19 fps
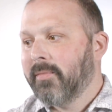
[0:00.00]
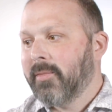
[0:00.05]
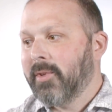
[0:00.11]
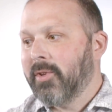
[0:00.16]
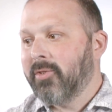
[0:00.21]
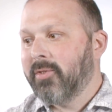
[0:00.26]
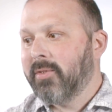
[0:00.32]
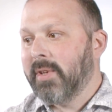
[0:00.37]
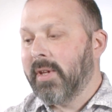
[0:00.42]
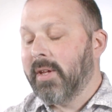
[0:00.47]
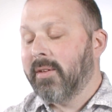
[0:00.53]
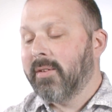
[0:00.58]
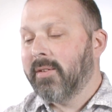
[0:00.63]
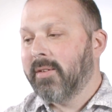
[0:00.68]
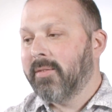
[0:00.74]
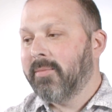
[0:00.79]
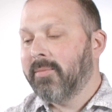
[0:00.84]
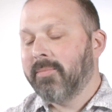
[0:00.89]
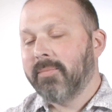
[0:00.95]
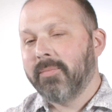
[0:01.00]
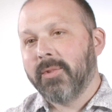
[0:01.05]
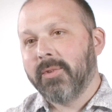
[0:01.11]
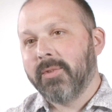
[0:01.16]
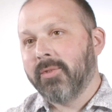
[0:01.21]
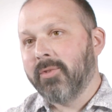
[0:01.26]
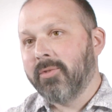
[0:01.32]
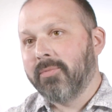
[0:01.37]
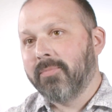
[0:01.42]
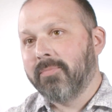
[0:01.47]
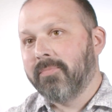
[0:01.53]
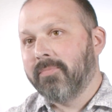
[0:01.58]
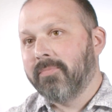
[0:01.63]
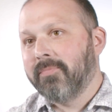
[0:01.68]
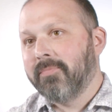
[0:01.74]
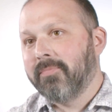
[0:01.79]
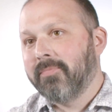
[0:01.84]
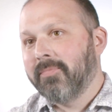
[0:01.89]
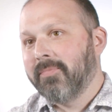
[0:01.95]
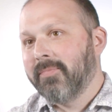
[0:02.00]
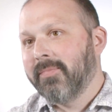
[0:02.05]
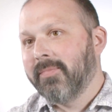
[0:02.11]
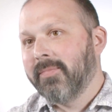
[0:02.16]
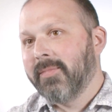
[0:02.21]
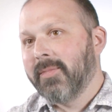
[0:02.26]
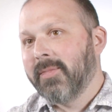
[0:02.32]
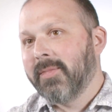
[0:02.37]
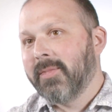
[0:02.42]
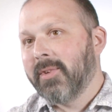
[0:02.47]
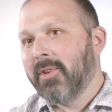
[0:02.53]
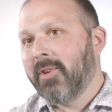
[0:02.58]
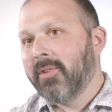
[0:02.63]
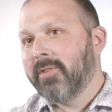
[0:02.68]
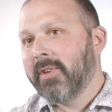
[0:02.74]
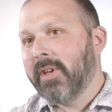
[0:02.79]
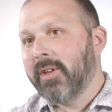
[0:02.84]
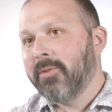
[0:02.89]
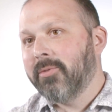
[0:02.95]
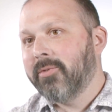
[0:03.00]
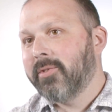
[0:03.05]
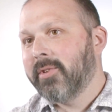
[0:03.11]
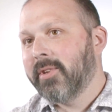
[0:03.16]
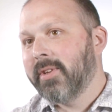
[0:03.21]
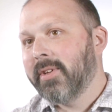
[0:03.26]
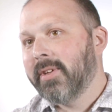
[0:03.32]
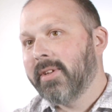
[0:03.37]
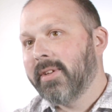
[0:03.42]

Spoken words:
It's just a lot to get used to.